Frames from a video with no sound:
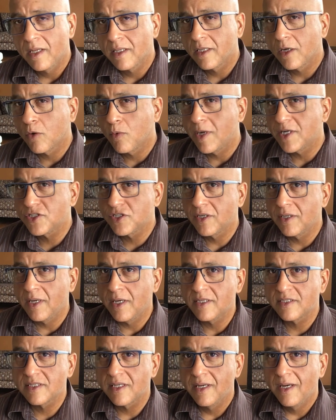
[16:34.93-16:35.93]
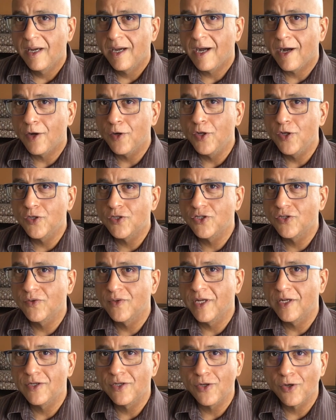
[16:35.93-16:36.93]
The question is, how do you
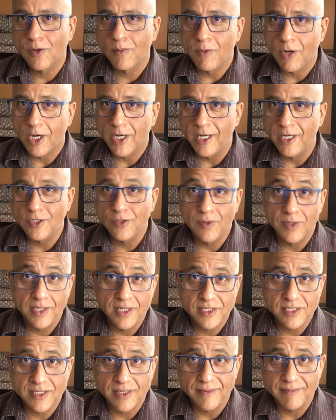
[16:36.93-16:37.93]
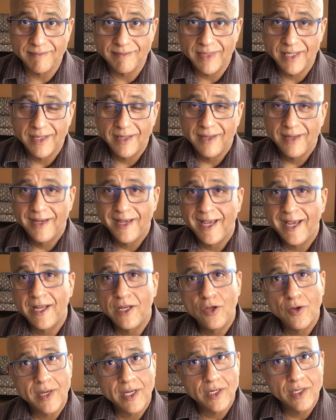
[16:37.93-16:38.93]
tune into your body to listen?
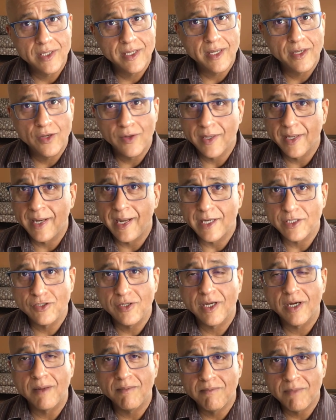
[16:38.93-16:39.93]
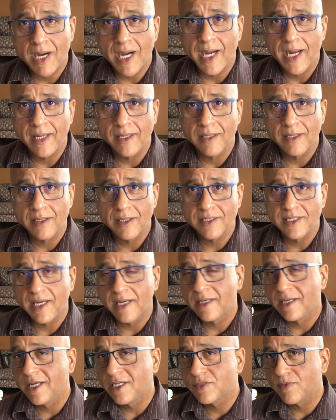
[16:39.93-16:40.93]
And you can actually combine the
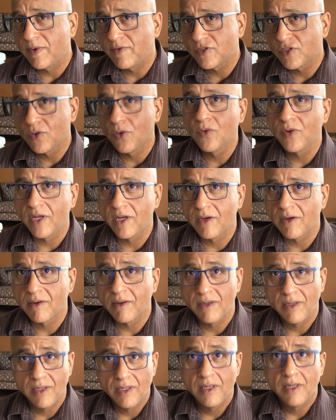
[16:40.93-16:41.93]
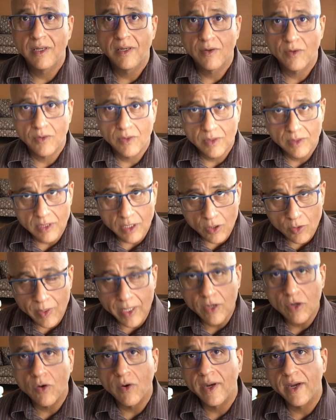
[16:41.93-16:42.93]
techniques we've shown here, the
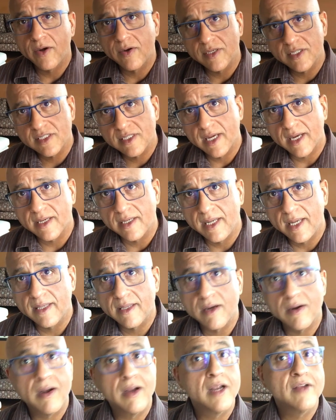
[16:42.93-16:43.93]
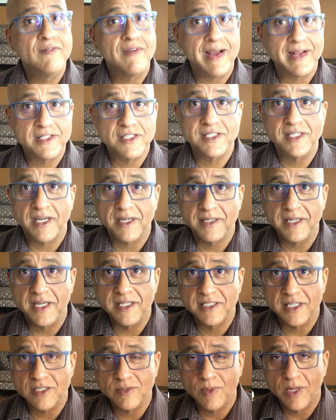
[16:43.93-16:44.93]
quick coherence technique. There are advanced
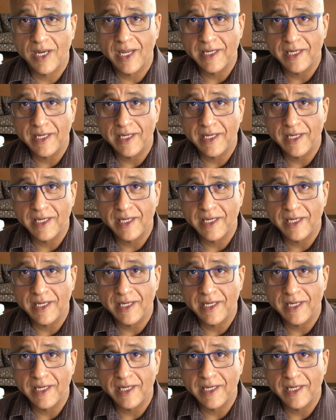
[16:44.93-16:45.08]
techniques as well.